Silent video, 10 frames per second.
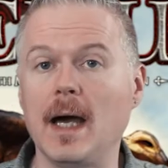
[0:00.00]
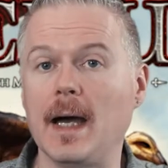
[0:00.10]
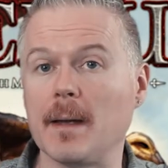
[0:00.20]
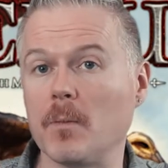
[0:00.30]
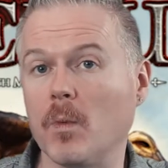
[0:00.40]

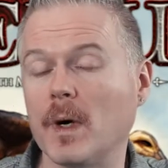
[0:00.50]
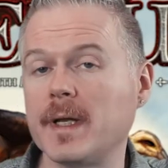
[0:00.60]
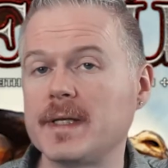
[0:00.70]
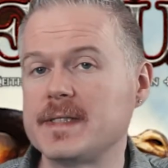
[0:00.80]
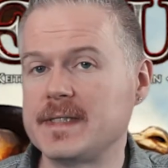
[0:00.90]
I'm
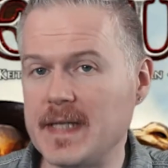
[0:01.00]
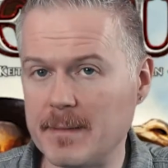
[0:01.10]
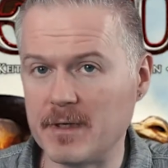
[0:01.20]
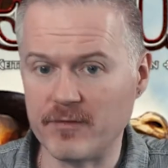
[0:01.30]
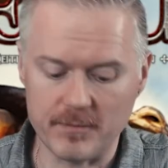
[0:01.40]
1
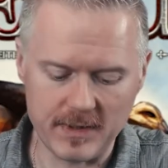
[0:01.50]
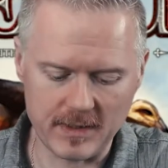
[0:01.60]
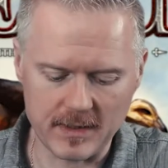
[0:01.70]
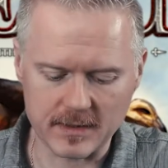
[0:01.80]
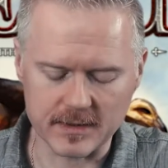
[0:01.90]
stamina from
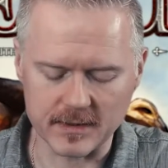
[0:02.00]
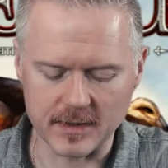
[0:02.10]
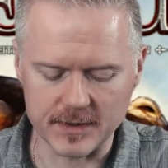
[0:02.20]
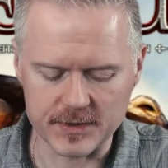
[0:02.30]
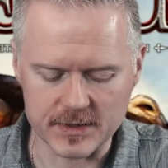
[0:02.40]
being knocked
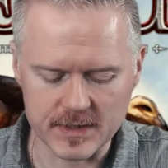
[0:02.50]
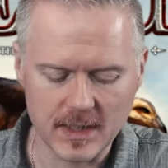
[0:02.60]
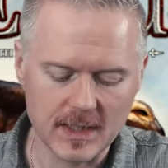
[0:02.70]
unconscious.